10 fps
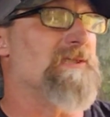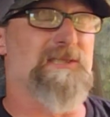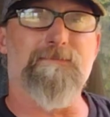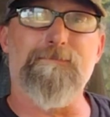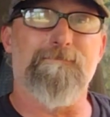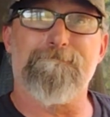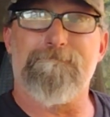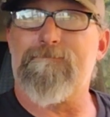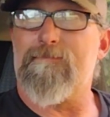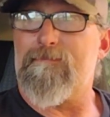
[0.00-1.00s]
just...
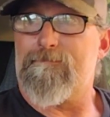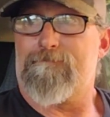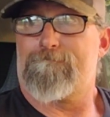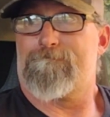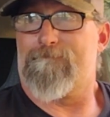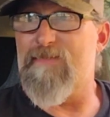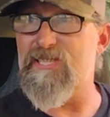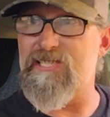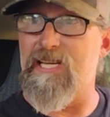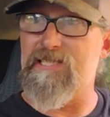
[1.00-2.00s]

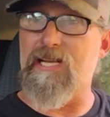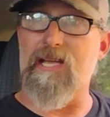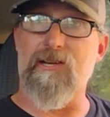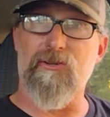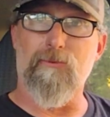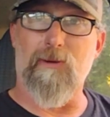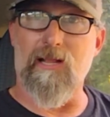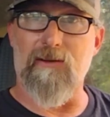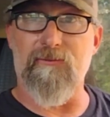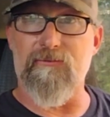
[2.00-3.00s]
There's things I got to do in my
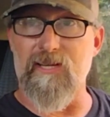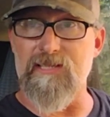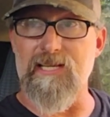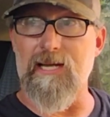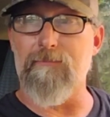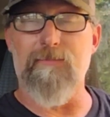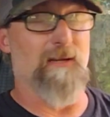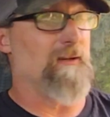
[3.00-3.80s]
life to fix that. But